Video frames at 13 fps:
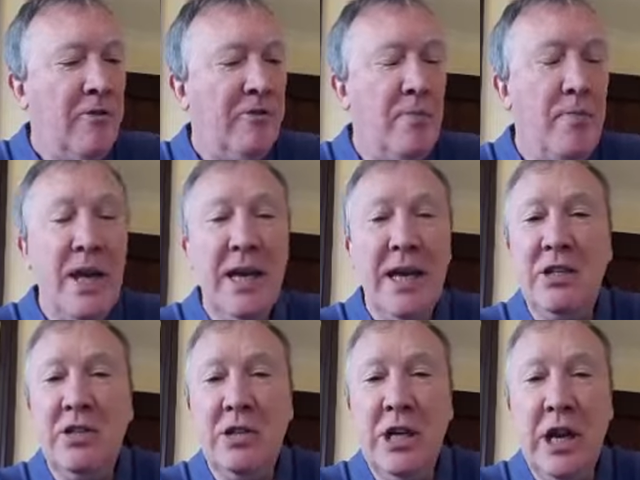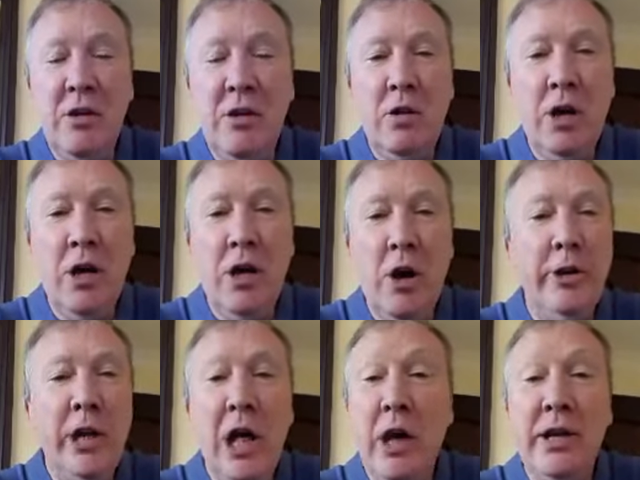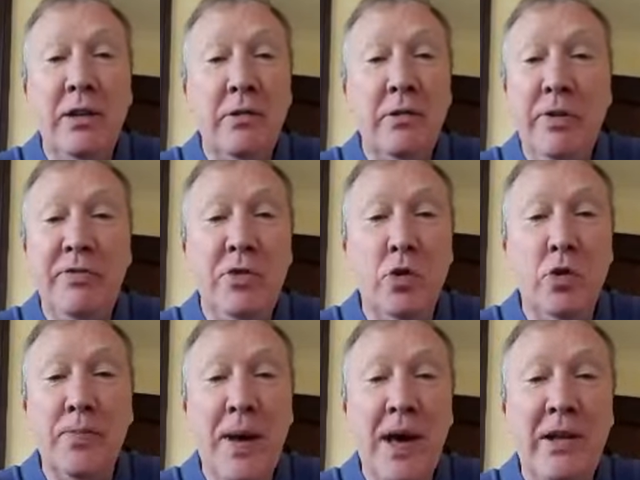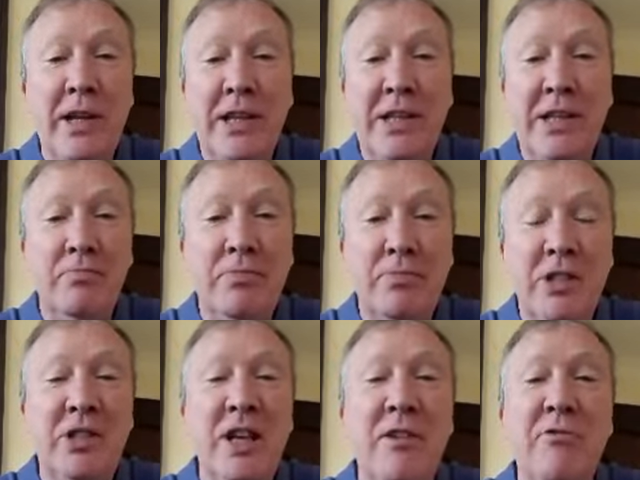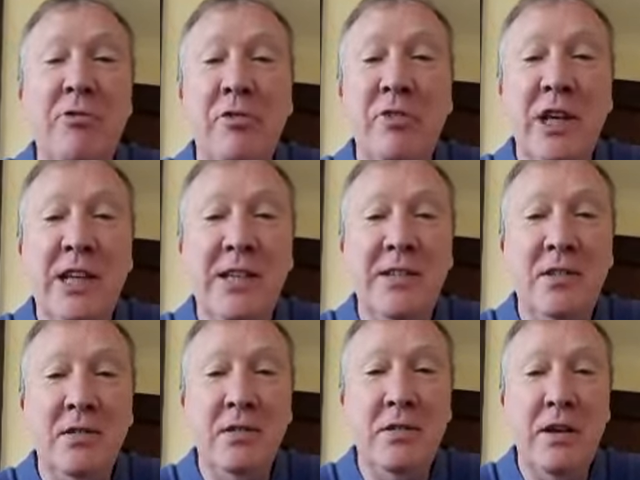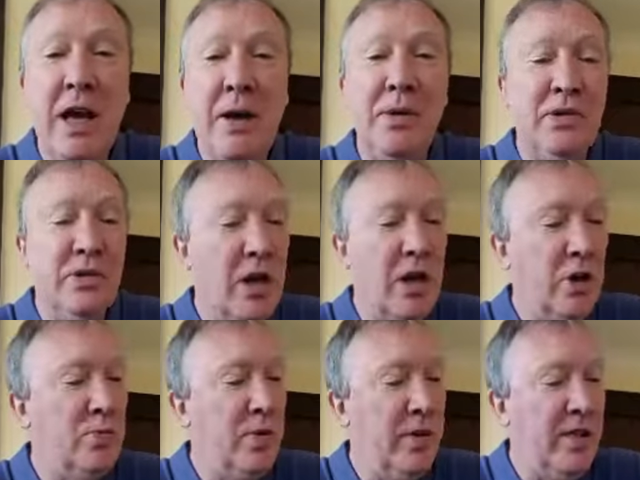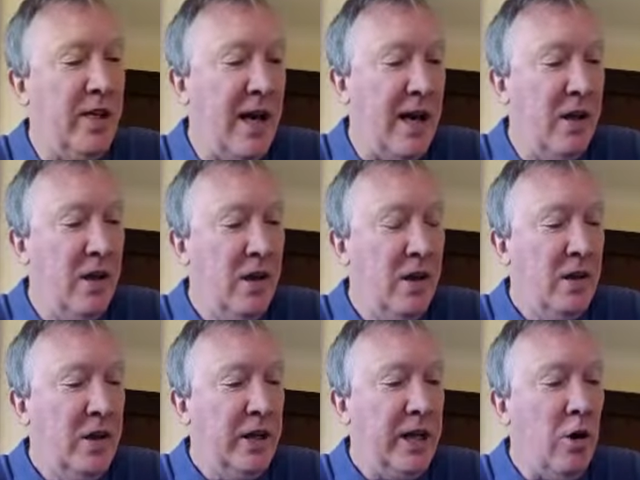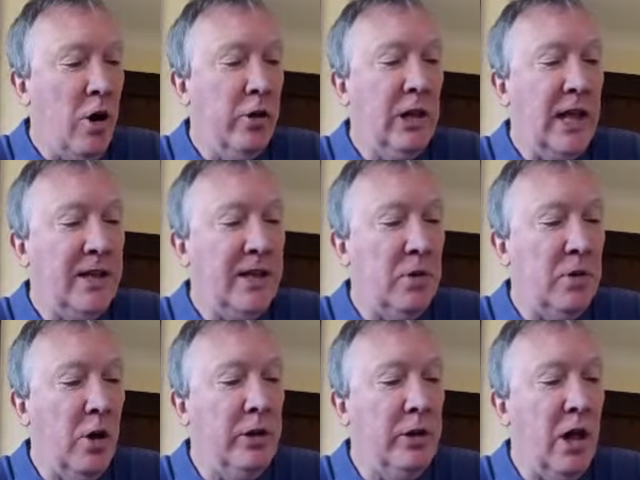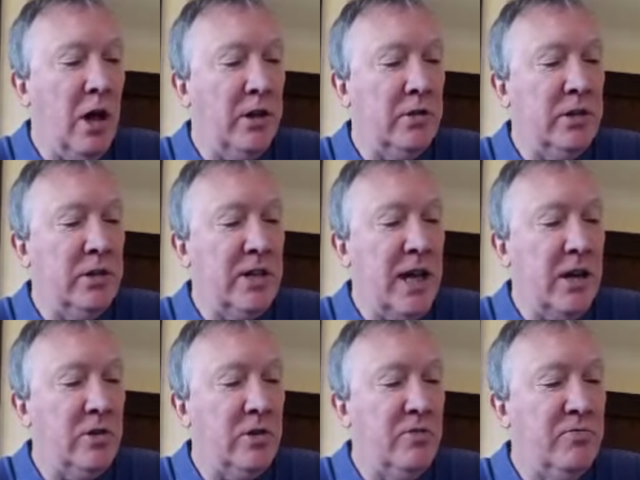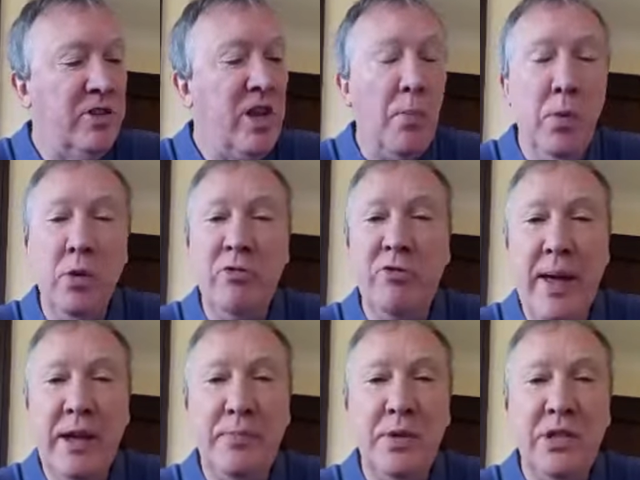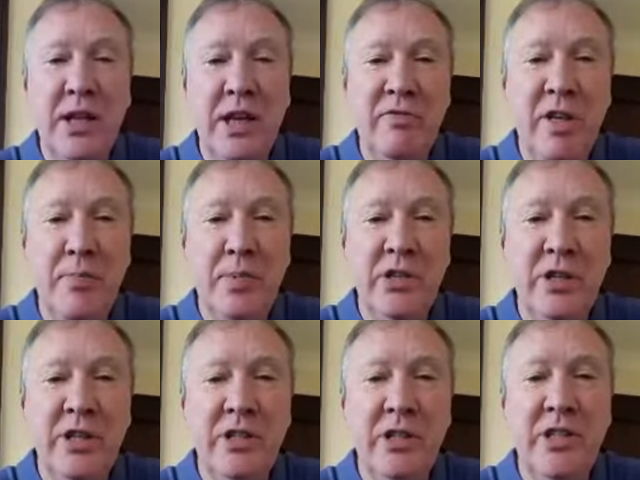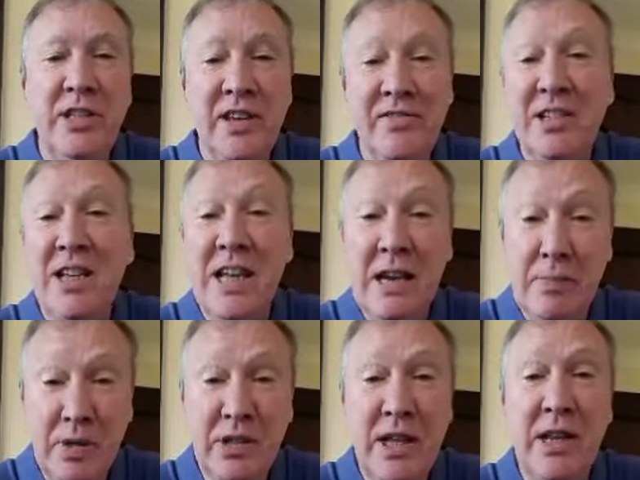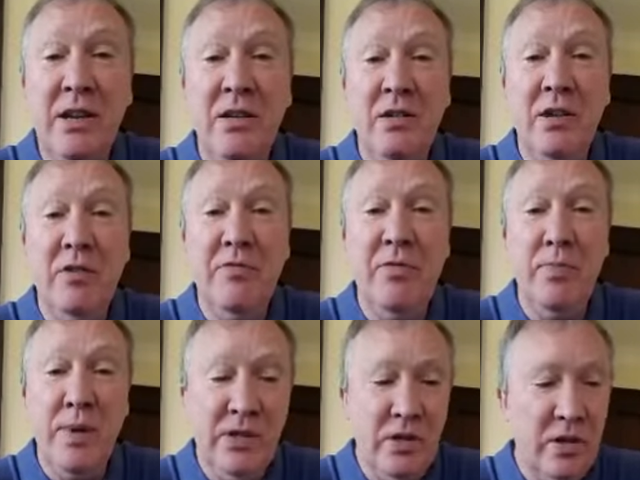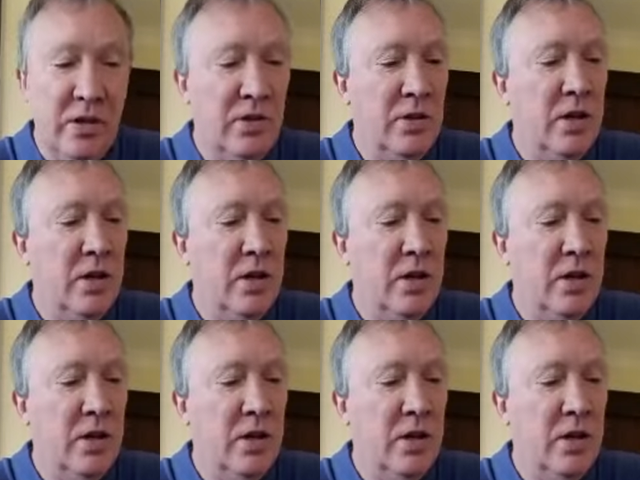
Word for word: for me, it's you know uh, online. We talked about it in several of these episodes, but there, are online online sales have doubled from eight percent of their business to seventeen percent of business.